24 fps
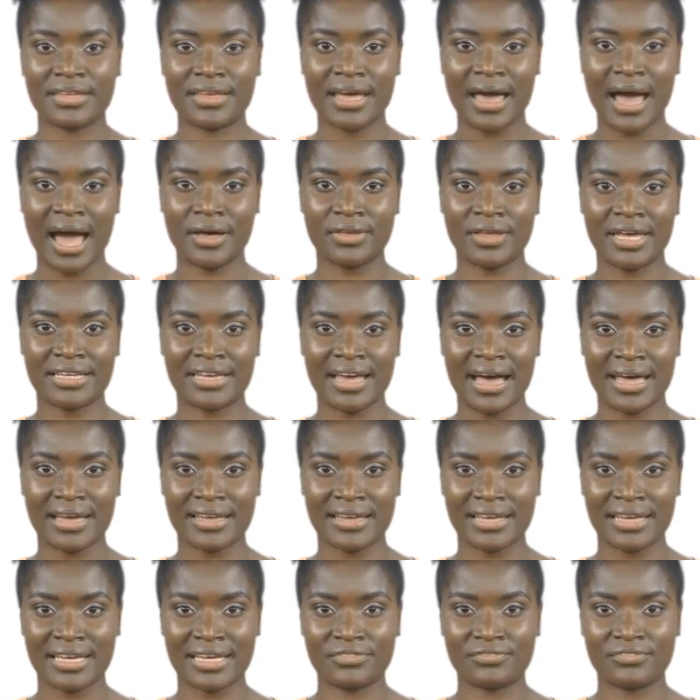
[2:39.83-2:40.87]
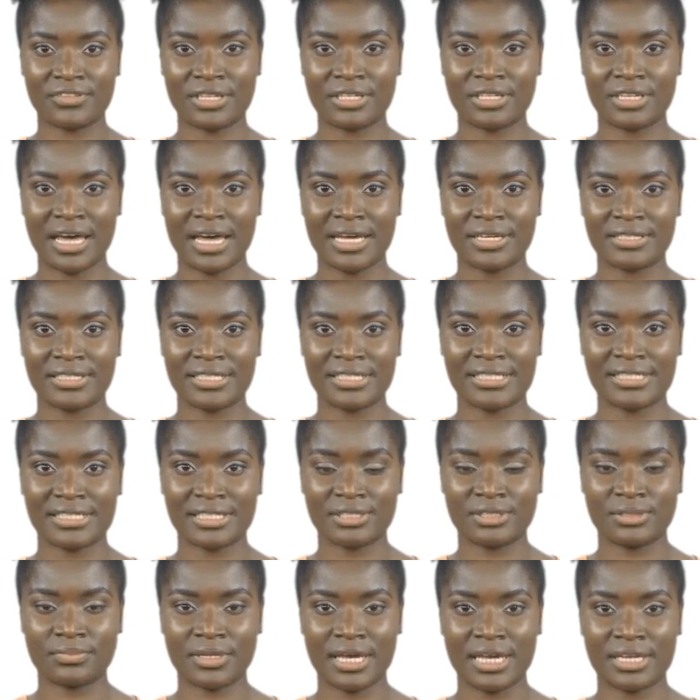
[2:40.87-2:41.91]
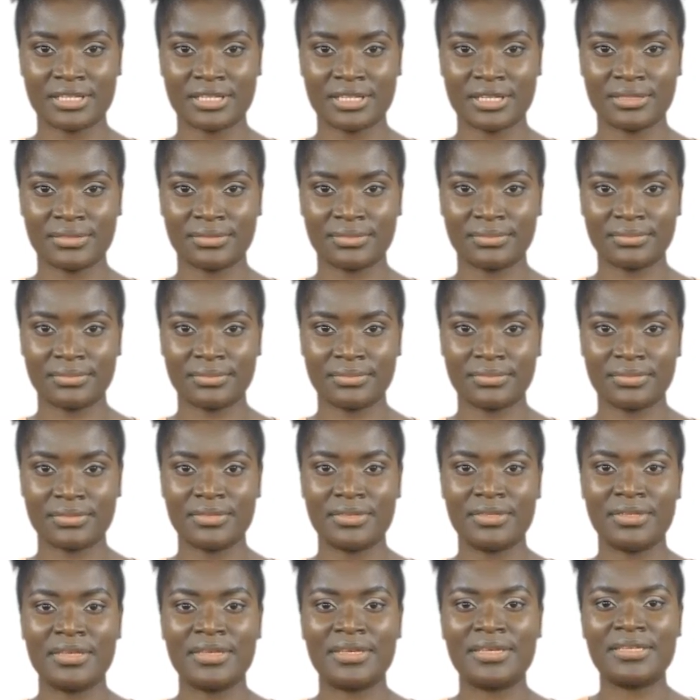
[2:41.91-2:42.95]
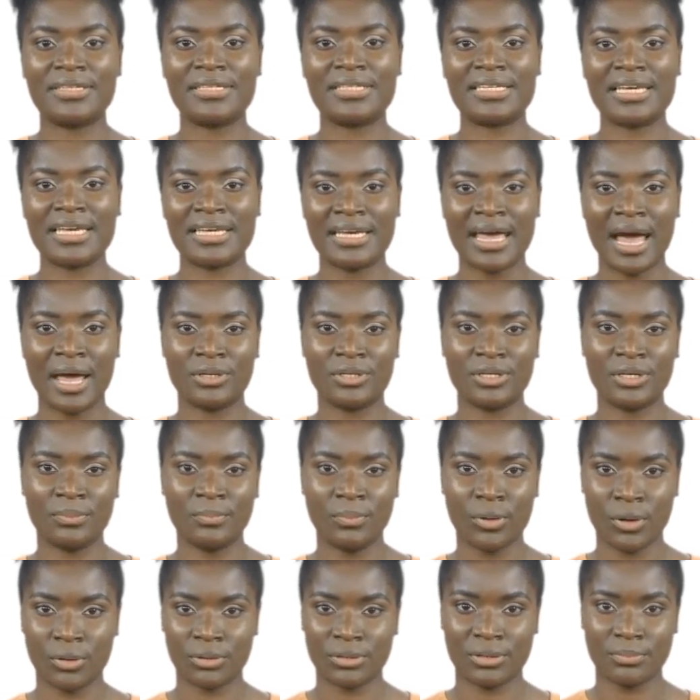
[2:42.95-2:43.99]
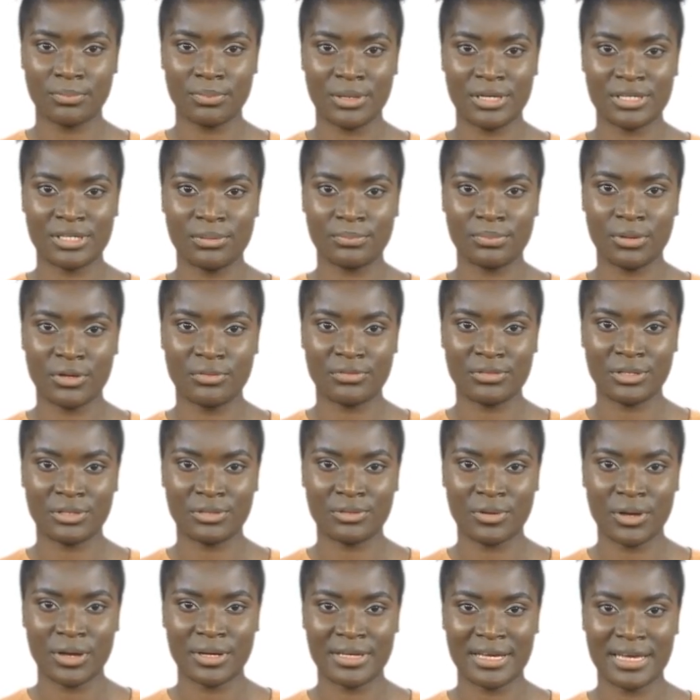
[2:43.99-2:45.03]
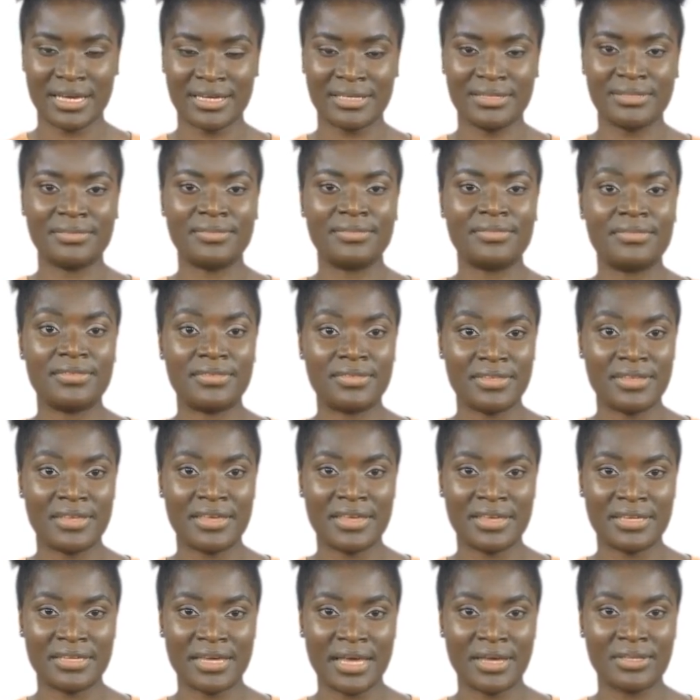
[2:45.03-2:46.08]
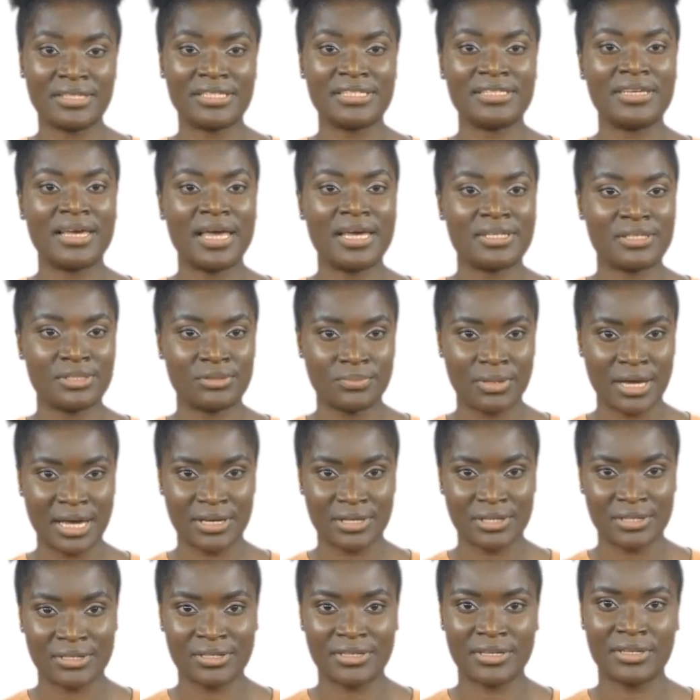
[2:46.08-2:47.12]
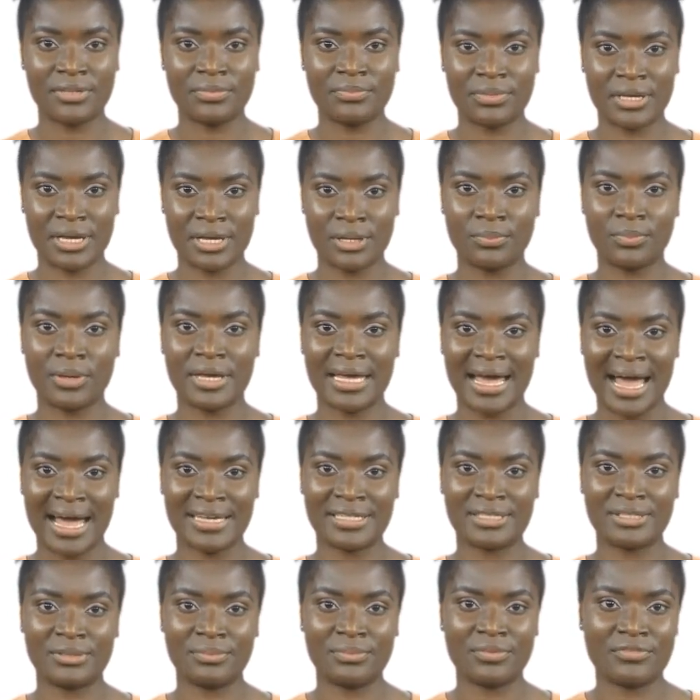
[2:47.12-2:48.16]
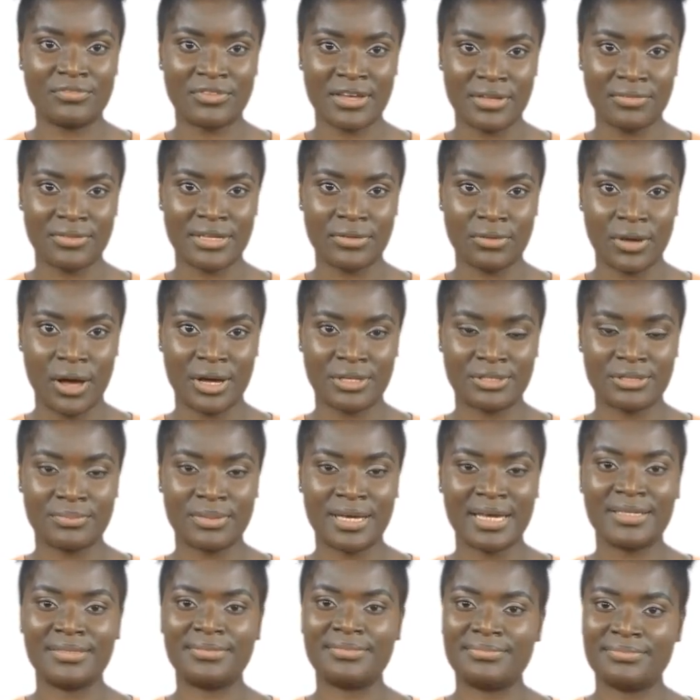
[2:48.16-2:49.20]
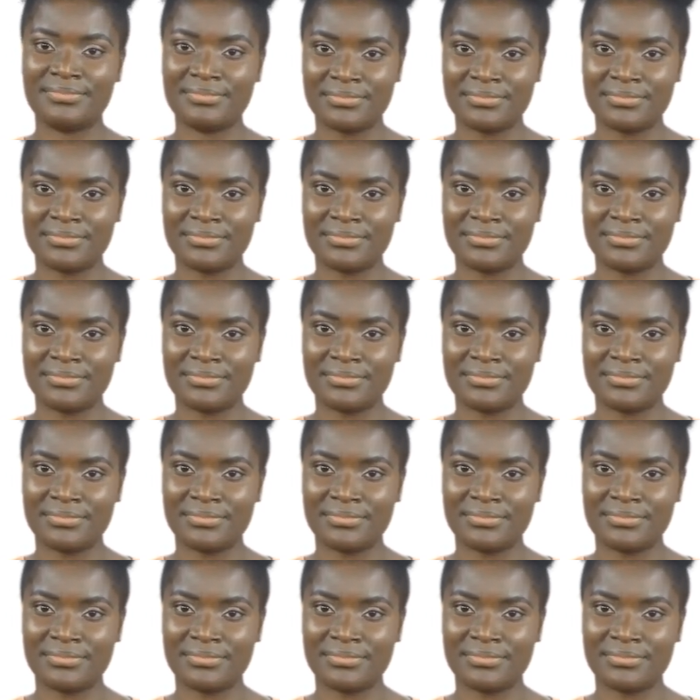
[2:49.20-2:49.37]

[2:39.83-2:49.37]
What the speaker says: However, if you change the situation. So now you are on a bridge above the trolley. There is no switch, but you are next to a very large man.